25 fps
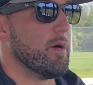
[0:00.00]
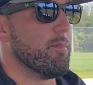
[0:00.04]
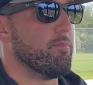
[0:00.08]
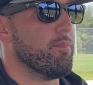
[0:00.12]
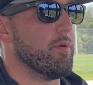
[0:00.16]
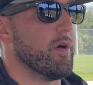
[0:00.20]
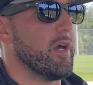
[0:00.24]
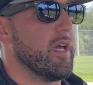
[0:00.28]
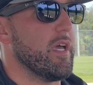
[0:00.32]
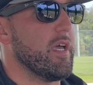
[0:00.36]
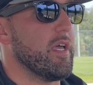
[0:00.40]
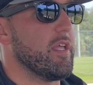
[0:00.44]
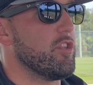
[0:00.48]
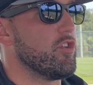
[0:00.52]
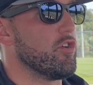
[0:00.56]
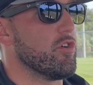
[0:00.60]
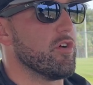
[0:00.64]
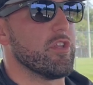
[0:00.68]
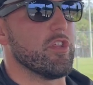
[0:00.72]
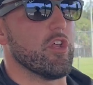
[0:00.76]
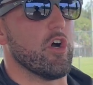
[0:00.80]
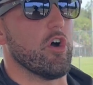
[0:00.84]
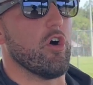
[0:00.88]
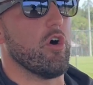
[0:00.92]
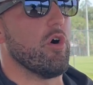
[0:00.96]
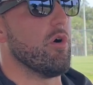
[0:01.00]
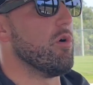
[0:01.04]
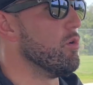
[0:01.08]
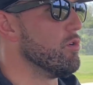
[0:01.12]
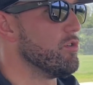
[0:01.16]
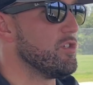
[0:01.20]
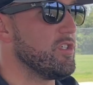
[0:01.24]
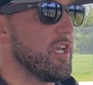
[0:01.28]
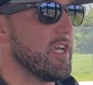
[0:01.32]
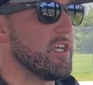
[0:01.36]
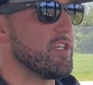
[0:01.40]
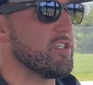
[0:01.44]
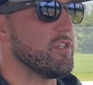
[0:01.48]
But during the whole
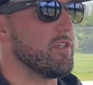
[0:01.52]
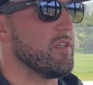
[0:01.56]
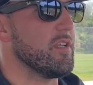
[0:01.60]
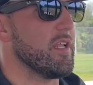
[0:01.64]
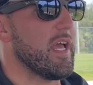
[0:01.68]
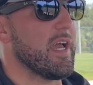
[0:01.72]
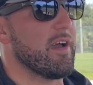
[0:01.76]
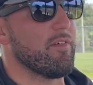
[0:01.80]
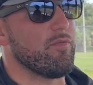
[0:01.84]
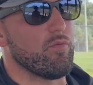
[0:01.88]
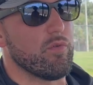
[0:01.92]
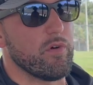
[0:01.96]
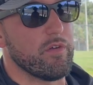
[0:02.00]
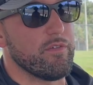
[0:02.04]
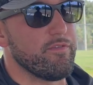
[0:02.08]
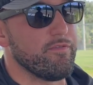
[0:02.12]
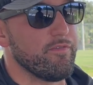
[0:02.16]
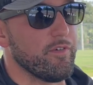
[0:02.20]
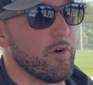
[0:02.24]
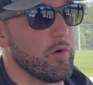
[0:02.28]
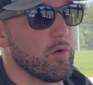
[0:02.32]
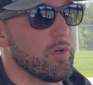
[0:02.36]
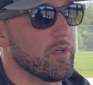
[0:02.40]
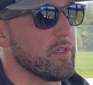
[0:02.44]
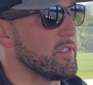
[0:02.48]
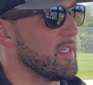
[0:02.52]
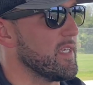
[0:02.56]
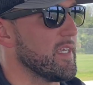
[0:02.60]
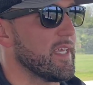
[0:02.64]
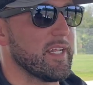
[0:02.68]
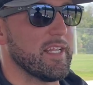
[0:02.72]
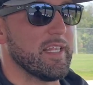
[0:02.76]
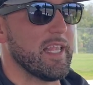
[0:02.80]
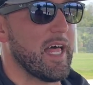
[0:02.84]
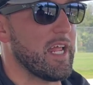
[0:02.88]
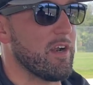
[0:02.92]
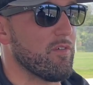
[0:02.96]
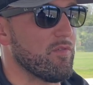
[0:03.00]
session, have one focus and get a
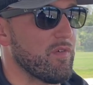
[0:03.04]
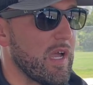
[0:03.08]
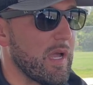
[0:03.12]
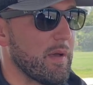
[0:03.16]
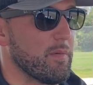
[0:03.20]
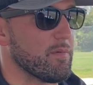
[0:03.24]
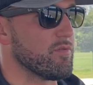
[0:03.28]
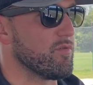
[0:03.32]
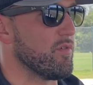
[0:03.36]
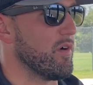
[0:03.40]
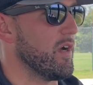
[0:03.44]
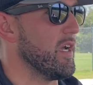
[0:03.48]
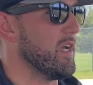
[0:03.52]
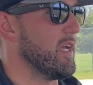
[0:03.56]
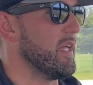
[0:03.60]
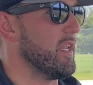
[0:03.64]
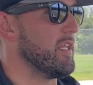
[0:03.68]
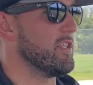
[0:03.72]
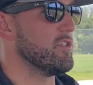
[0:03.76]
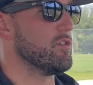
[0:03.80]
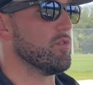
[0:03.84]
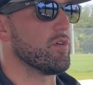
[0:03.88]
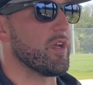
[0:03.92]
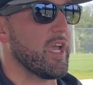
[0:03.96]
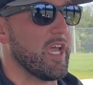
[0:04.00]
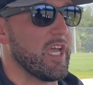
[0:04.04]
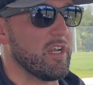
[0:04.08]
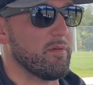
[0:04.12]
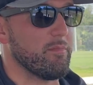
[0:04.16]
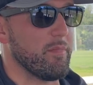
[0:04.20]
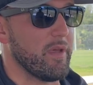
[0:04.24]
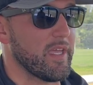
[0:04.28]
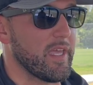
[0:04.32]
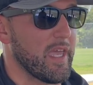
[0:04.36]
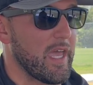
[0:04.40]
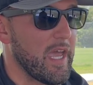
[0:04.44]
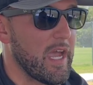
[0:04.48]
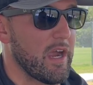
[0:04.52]
lot of reps, right? And it's okay to
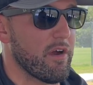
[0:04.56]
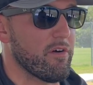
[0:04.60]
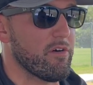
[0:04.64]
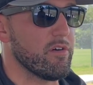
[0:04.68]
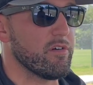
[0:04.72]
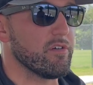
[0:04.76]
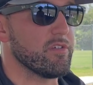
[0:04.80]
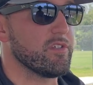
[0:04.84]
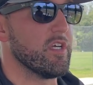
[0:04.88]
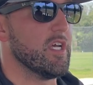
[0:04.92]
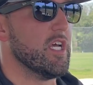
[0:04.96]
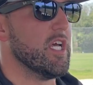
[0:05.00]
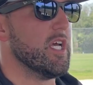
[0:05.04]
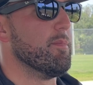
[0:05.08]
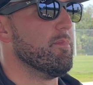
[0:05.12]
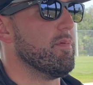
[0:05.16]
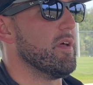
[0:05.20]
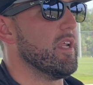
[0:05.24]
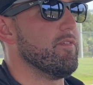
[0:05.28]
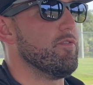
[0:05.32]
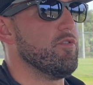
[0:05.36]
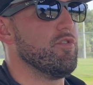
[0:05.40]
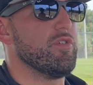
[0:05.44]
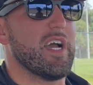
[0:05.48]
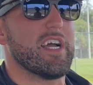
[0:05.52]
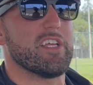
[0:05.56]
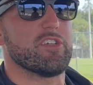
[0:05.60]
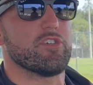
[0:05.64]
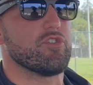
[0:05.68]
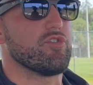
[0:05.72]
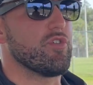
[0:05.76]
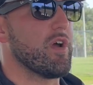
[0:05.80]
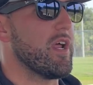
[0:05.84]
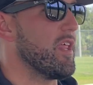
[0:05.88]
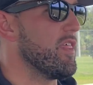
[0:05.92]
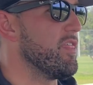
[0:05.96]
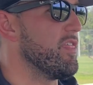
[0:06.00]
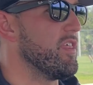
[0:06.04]
make errors. But if you guys are
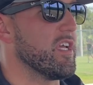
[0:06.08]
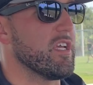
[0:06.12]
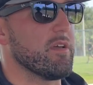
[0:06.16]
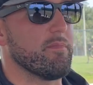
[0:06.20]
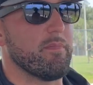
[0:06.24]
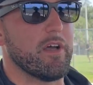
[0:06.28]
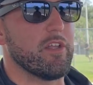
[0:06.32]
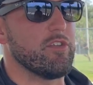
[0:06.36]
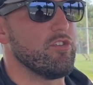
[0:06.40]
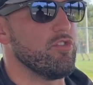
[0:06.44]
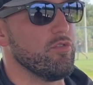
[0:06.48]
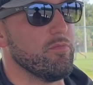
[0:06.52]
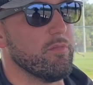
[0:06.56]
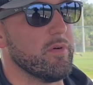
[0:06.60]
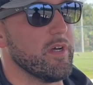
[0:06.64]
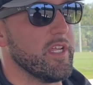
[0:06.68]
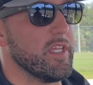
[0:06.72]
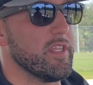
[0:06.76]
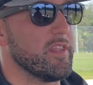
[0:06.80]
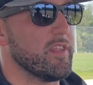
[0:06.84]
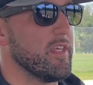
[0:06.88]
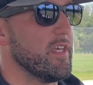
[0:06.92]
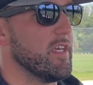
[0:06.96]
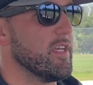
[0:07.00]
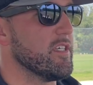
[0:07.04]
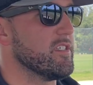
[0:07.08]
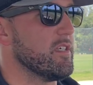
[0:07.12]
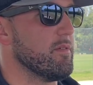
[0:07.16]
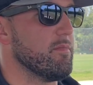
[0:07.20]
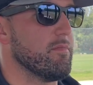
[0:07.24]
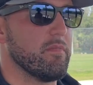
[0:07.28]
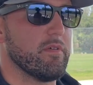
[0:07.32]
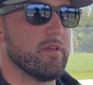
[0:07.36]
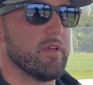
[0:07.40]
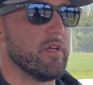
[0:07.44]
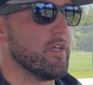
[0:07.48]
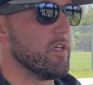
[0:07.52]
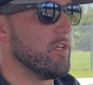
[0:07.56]
trying to think about too many things, and
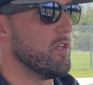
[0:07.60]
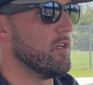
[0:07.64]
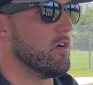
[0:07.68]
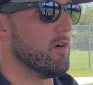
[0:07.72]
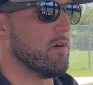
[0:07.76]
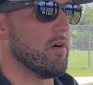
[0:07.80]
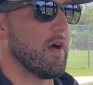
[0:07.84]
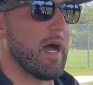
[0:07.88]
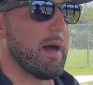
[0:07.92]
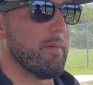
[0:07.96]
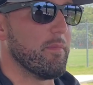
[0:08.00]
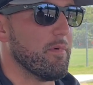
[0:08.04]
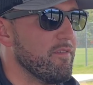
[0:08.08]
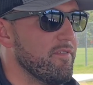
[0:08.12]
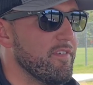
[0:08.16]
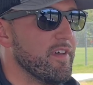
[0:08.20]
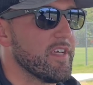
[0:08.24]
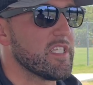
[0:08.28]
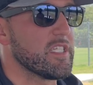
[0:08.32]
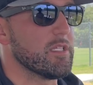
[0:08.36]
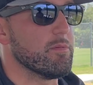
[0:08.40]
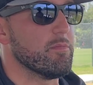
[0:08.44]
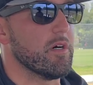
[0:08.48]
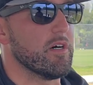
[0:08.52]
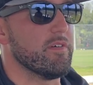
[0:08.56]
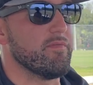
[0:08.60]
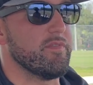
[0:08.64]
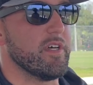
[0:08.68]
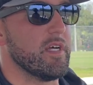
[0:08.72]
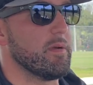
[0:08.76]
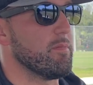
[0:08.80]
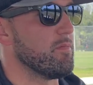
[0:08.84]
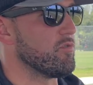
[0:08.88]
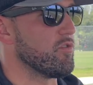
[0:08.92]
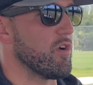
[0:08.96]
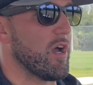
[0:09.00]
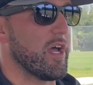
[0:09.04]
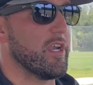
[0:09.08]
I'm a victim of it, I'm
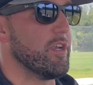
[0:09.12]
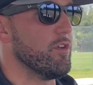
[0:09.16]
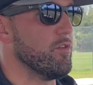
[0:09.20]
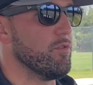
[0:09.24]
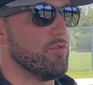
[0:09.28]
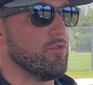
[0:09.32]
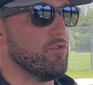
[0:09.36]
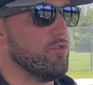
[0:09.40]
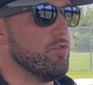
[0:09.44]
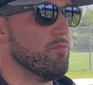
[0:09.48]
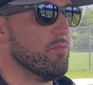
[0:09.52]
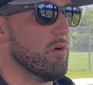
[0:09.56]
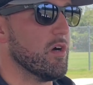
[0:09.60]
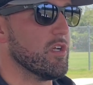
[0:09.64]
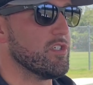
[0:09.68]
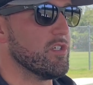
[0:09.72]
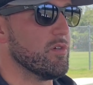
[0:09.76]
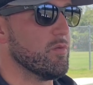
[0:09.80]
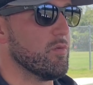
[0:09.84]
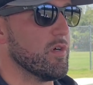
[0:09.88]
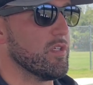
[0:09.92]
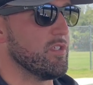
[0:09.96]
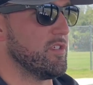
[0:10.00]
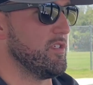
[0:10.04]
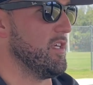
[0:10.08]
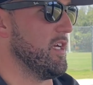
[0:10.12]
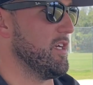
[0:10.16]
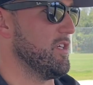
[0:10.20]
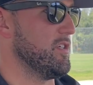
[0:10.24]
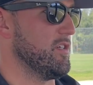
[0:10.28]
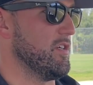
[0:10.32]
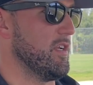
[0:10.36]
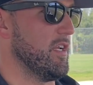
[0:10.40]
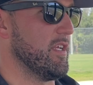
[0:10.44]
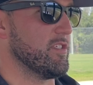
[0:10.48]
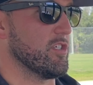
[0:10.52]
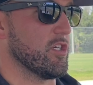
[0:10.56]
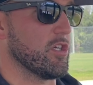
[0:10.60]
trying to do too much in one
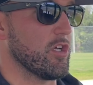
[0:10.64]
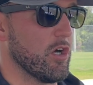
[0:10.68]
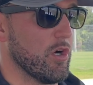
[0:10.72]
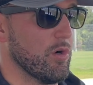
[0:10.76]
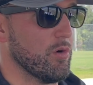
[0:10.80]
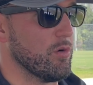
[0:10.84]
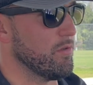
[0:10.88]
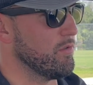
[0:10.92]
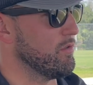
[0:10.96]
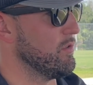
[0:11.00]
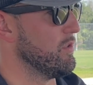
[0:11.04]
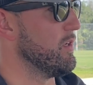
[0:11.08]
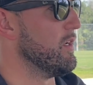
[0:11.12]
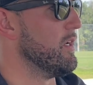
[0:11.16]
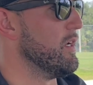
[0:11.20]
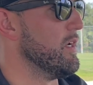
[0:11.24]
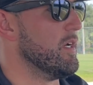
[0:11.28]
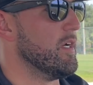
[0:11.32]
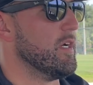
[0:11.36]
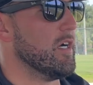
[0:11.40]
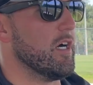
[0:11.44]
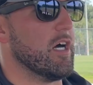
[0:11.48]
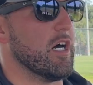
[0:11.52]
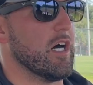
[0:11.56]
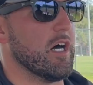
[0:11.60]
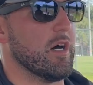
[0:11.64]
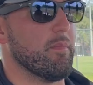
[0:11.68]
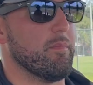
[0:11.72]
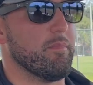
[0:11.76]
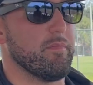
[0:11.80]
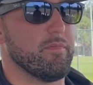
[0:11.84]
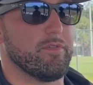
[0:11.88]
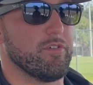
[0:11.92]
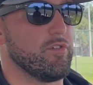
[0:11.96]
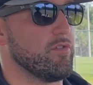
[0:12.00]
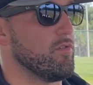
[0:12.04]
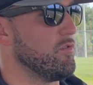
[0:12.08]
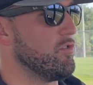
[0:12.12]
session as a coach.
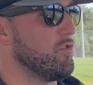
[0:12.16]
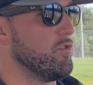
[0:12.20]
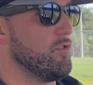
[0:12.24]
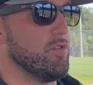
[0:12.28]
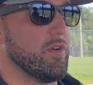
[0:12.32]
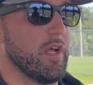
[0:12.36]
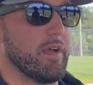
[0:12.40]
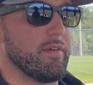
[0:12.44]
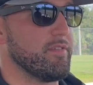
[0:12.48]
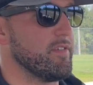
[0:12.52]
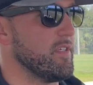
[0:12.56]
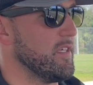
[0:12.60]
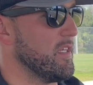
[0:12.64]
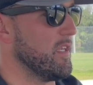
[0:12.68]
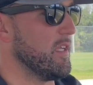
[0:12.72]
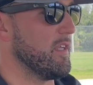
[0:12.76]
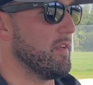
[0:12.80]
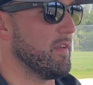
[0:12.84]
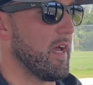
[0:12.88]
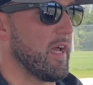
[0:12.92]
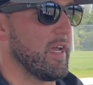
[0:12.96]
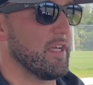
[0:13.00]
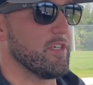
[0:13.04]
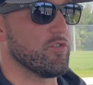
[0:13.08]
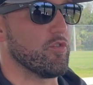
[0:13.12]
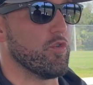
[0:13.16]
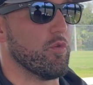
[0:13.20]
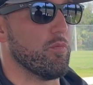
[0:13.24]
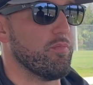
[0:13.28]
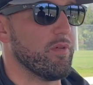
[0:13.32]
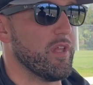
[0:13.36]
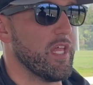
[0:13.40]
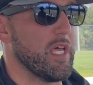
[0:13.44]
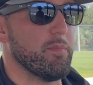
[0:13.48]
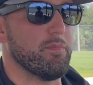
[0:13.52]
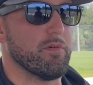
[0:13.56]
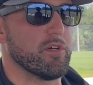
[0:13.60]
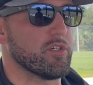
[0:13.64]
I've seen in high school
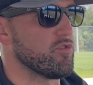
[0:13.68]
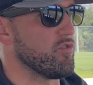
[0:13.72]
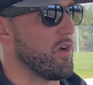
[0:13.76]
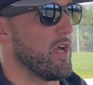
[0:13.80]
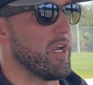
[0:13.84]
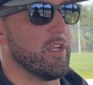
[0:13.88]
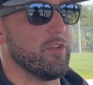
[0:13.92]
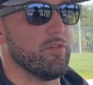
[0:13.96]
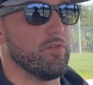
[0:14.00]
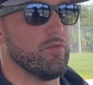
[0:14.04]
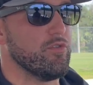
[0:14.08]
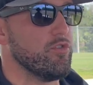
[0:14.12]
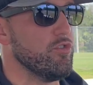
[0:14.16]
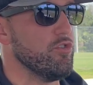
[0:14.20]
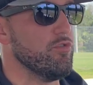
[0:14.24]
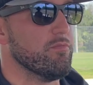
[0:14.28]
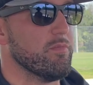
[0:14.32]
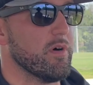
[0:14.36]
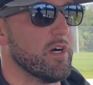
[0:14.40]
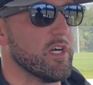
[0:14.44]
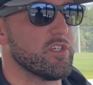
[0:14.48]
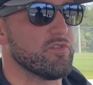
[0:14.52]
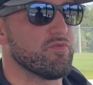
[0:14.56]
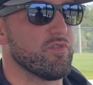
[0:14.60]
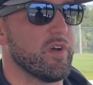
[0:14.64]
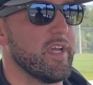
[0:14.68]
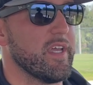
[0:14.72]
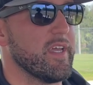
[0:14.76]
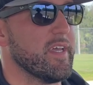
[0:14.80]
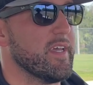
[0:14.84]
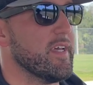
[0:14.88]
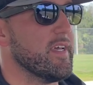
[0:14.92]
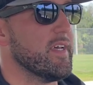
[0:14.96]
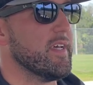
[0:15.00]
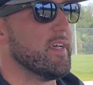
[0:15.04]
playbooks trying to do too much, right?